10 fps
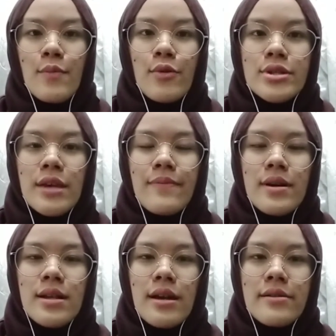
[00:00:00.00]

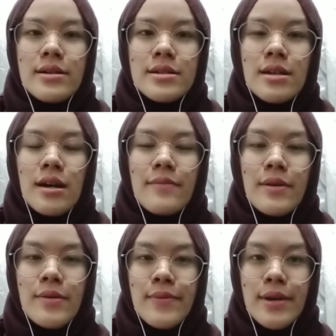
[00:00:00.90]
Possible errors are
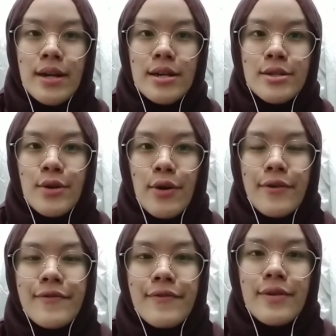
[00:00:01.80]
maybe because
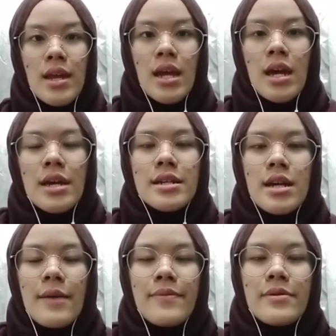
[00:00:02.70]
of
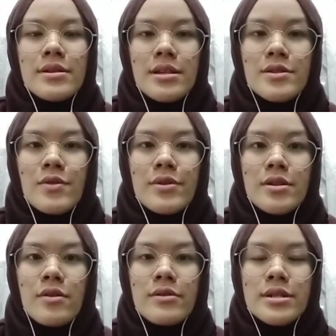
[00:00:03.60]
the apparatus on
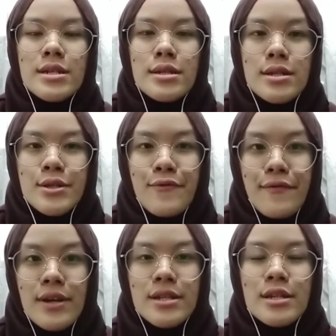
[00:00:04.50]
the horizontal
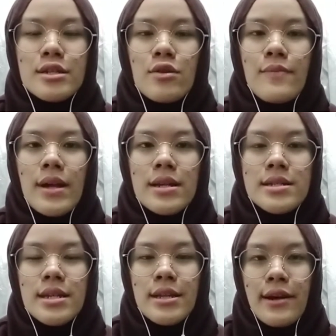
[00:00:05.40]
surface is not
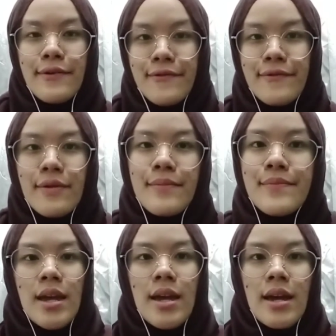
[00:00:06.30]
balanced enough
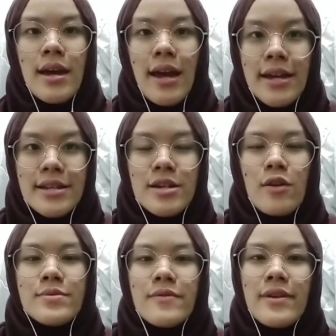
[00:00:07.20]
and the
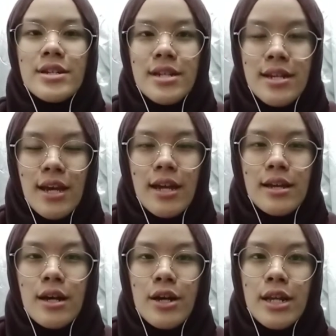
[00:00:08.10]
observation
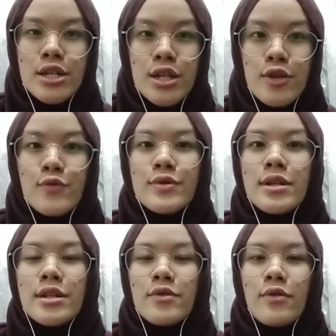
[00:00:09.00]
and calculation
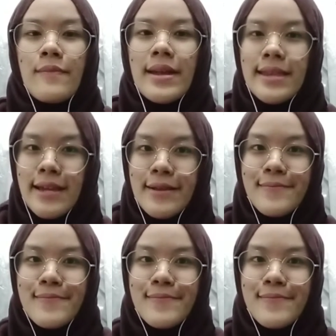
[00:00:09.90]
using the wrong method.